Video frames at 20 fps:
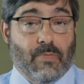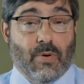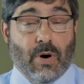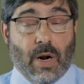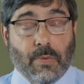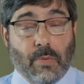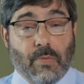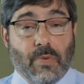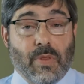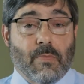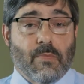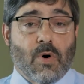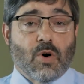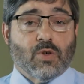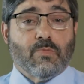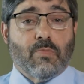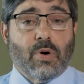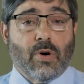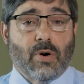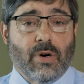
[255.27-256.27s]
probably the
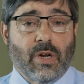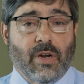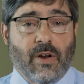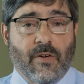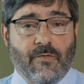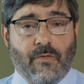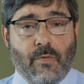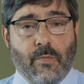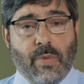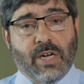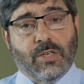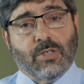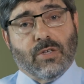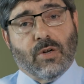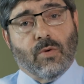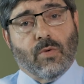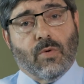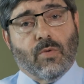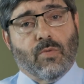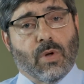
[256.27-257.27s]
most pertinent information